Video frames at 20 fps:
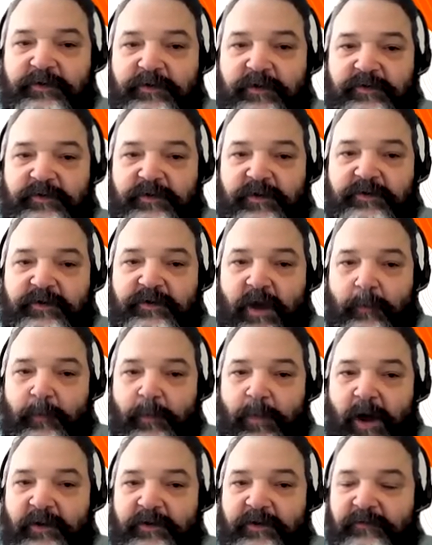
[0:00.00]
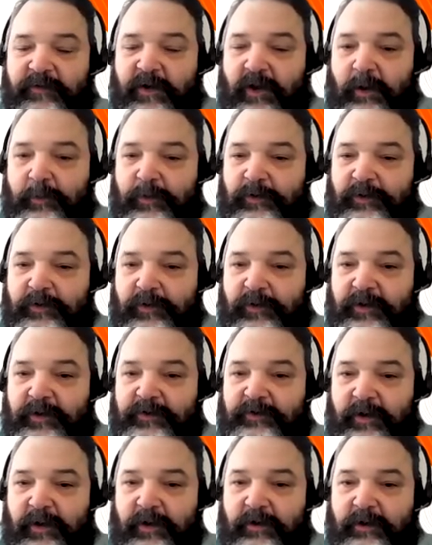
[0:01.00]
such as Bot Developer
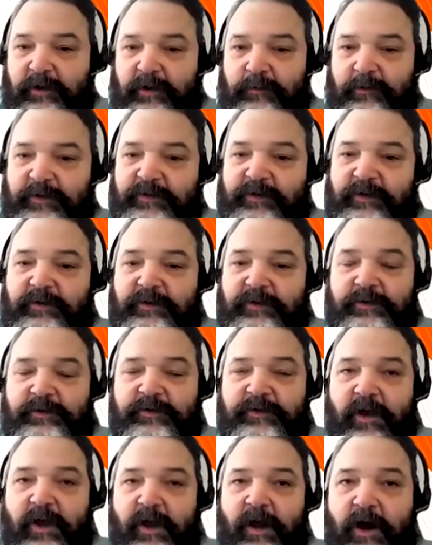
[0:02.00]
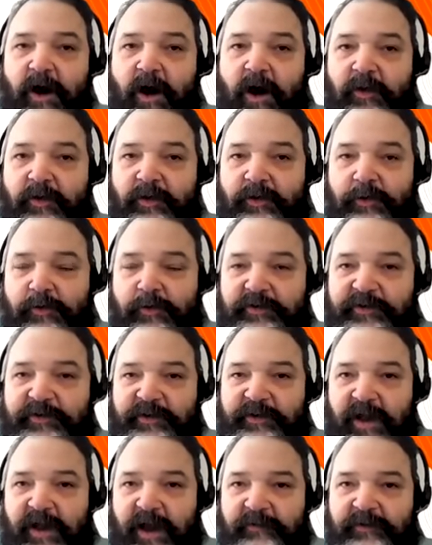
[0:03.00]
Learning Trail, which includes all the
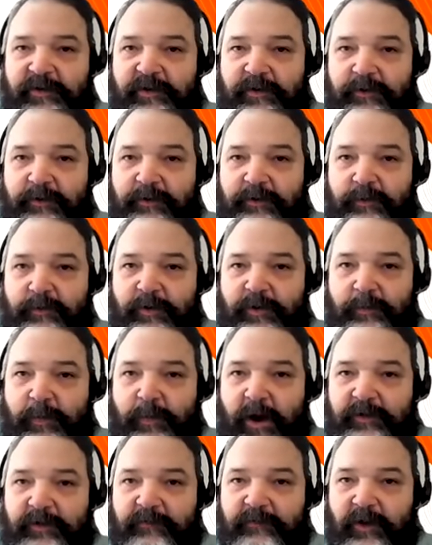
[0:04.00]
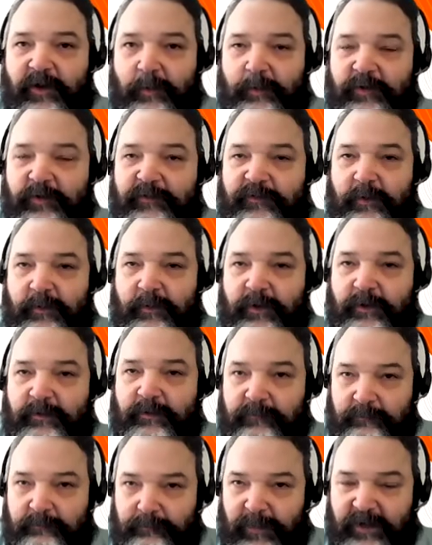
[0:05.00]
courses that have to do with bot developer from a
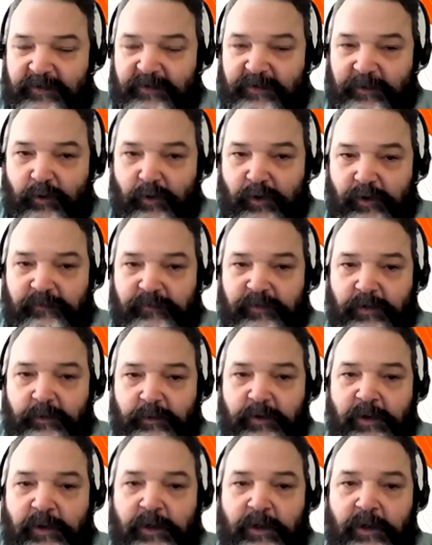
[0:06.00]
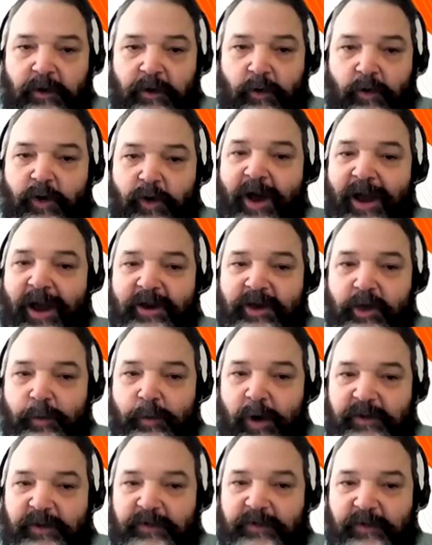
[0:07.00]
basic point of view, or an
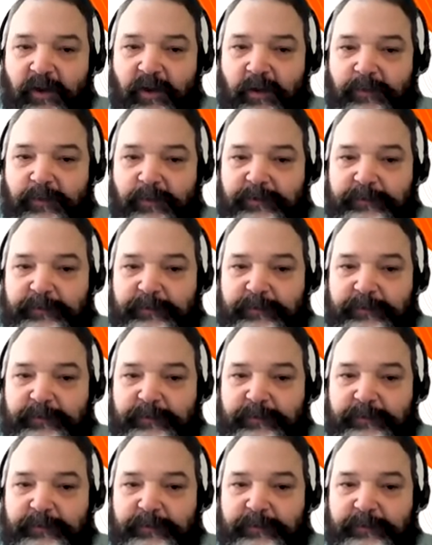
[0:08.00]
IQ bot developer.